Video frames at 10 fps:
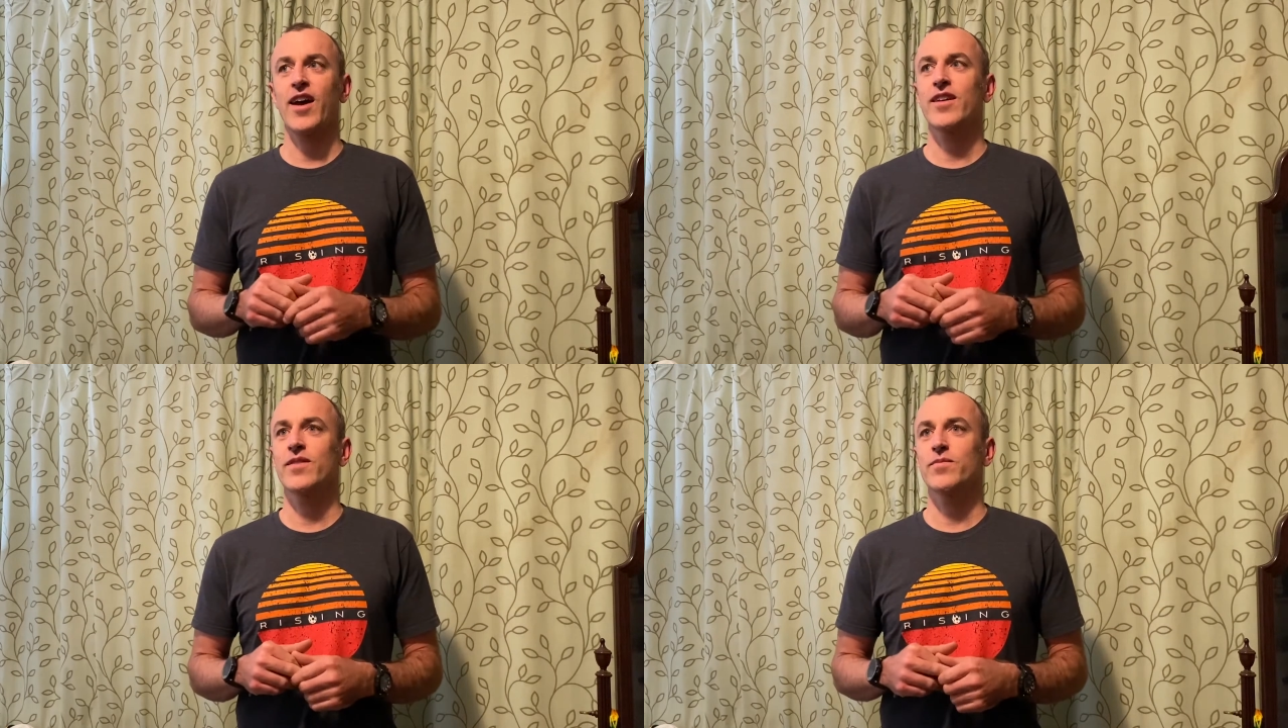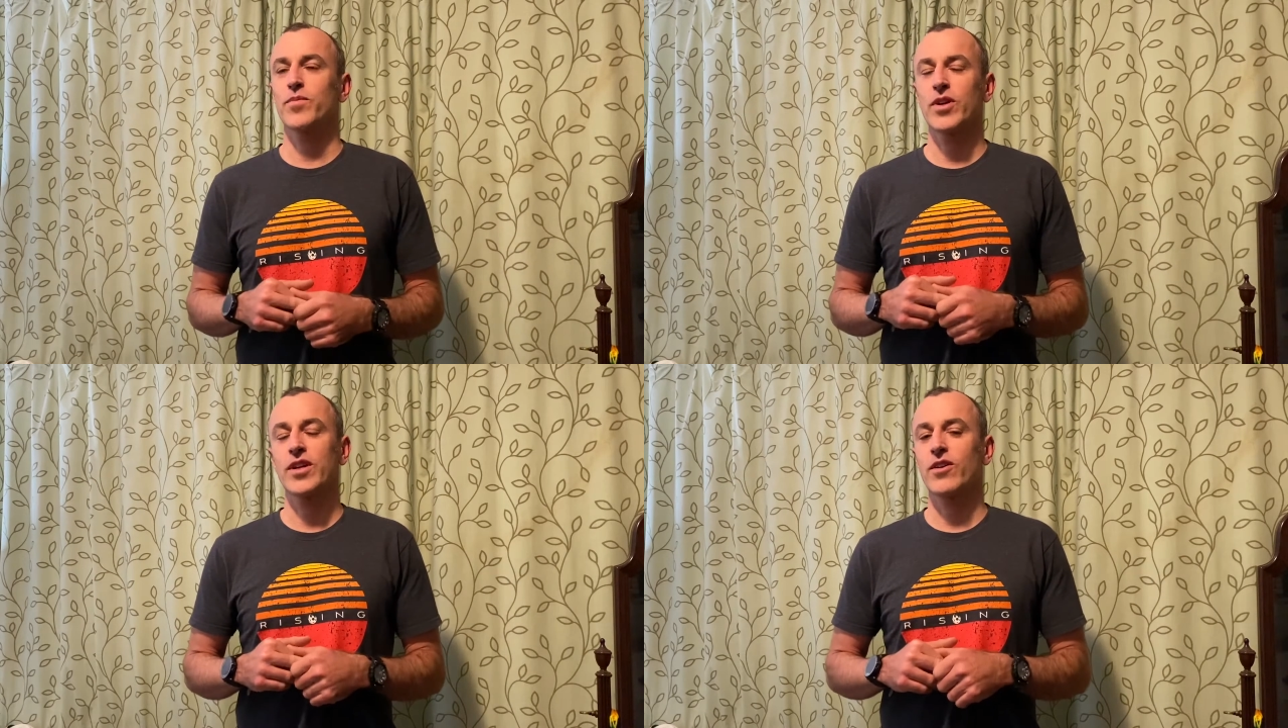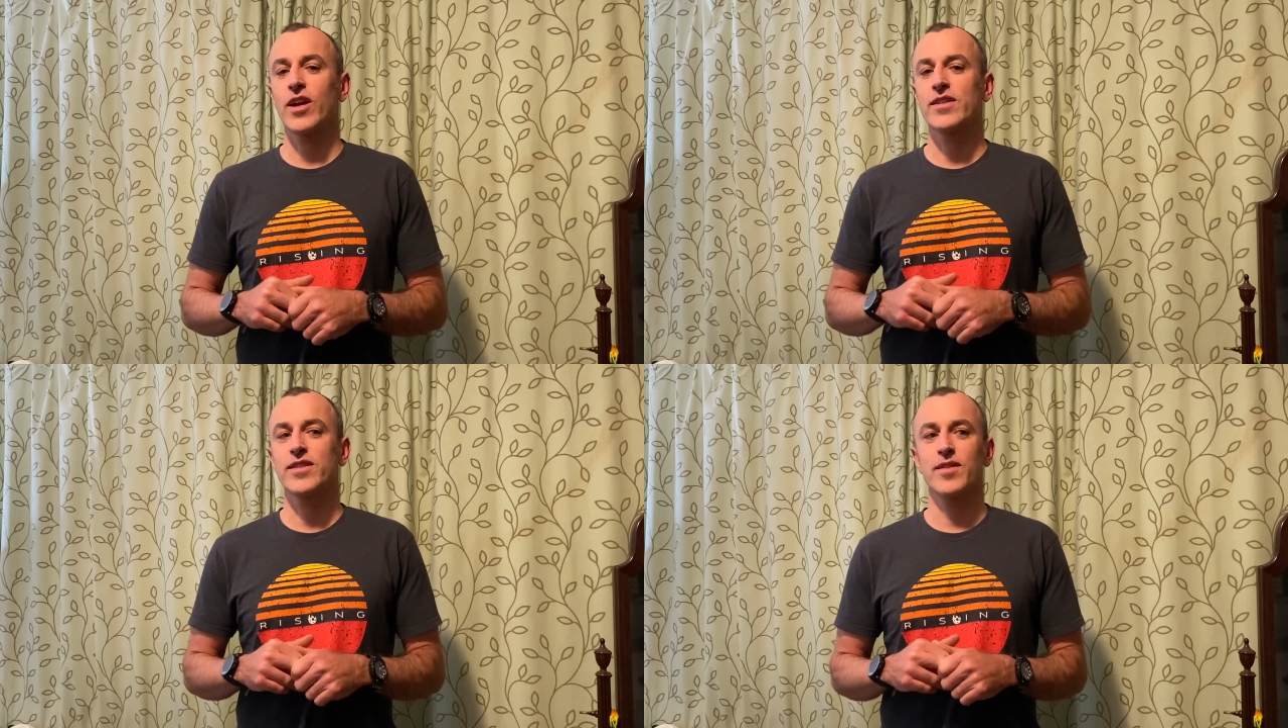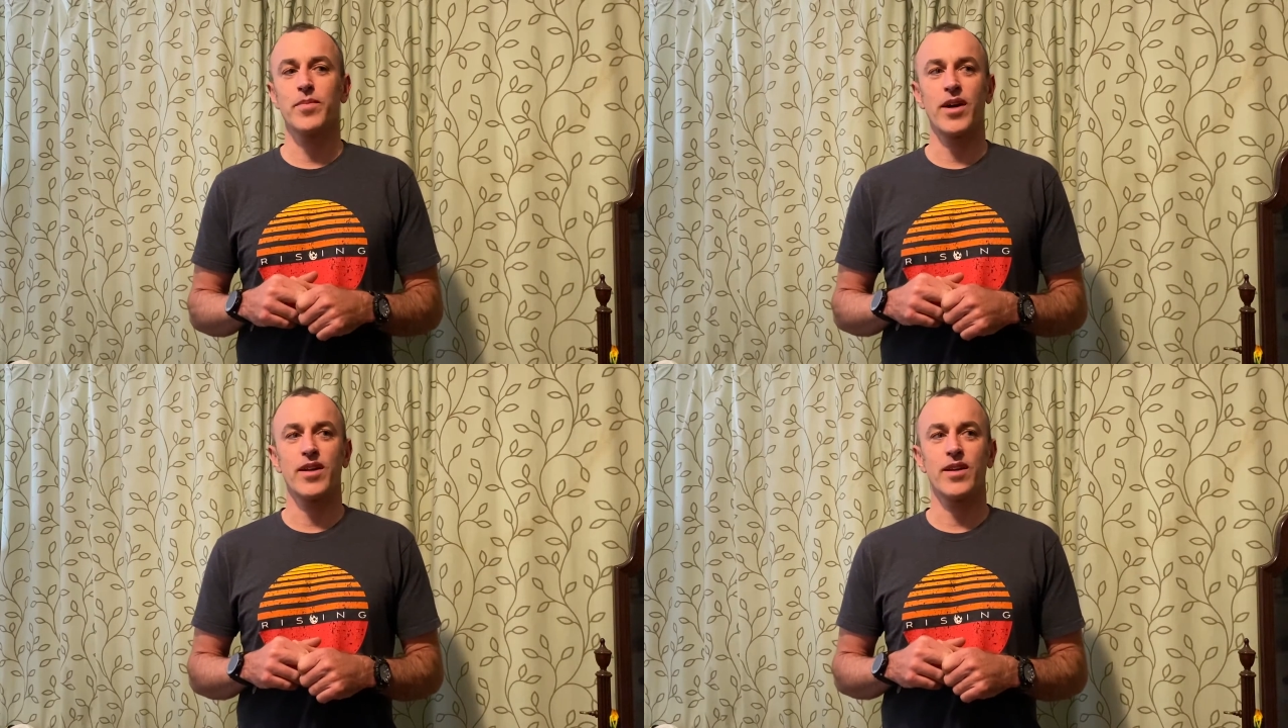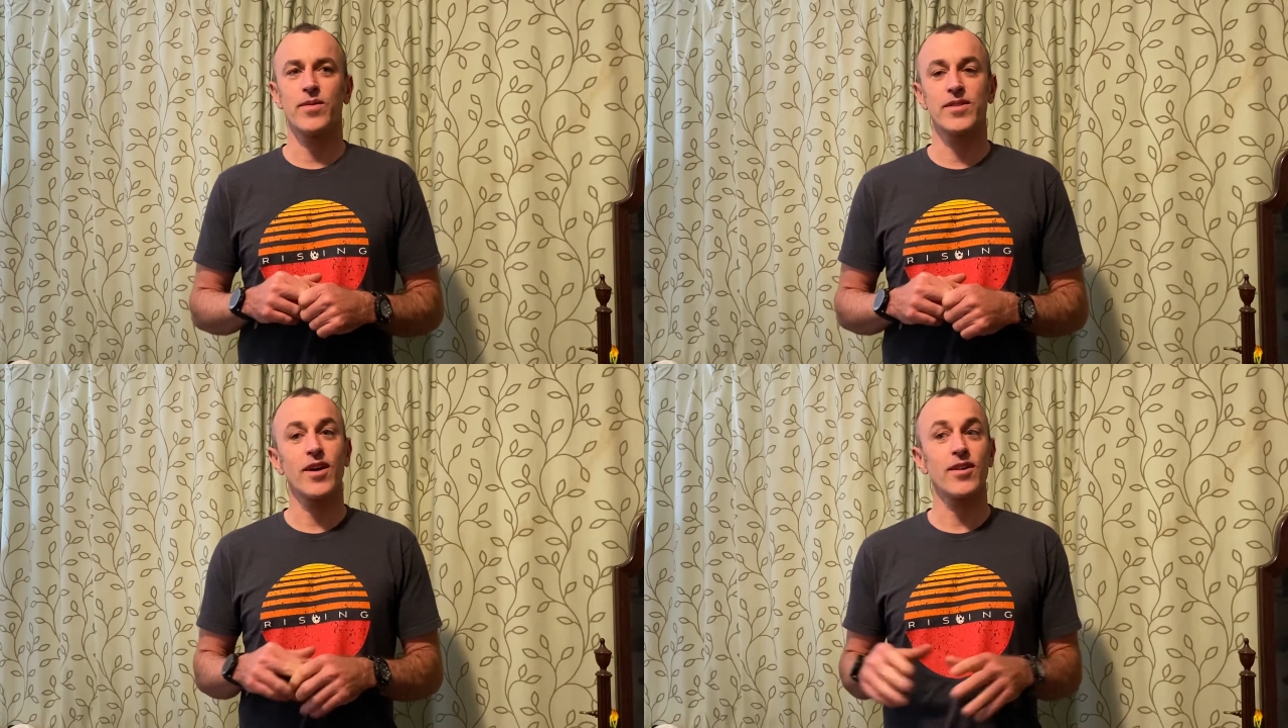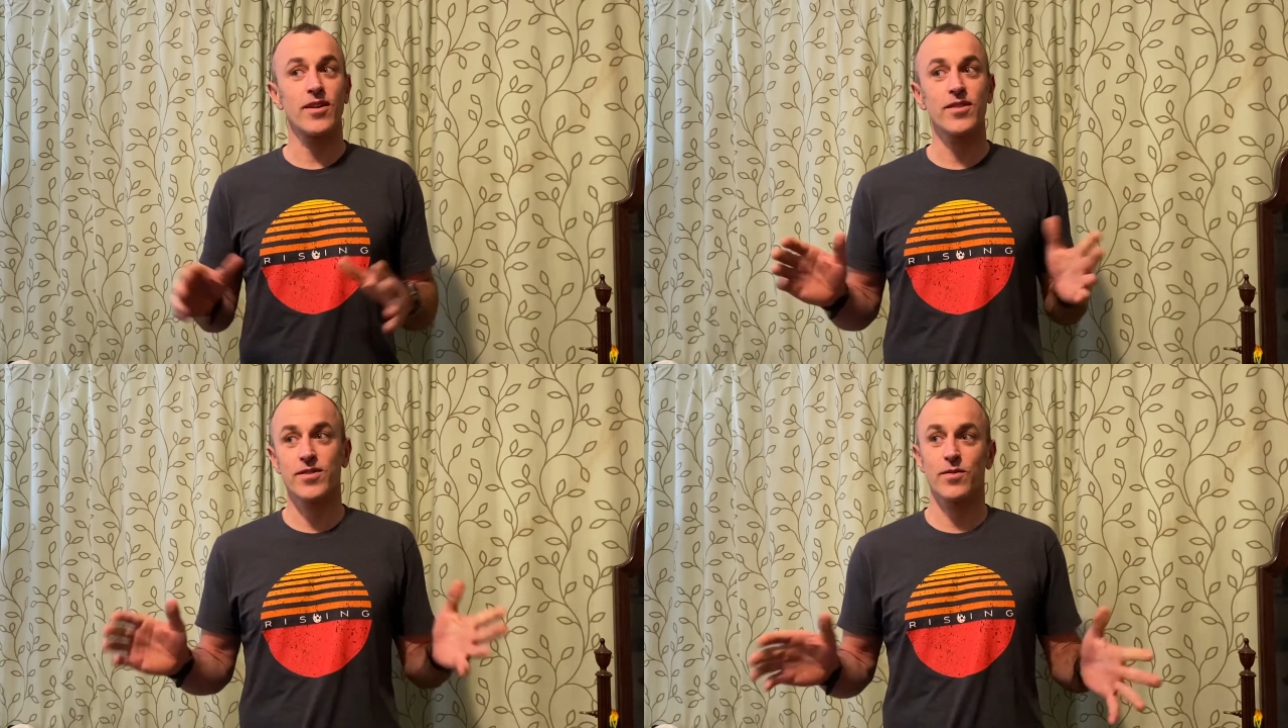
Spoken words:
and he pretty crazy, but he was also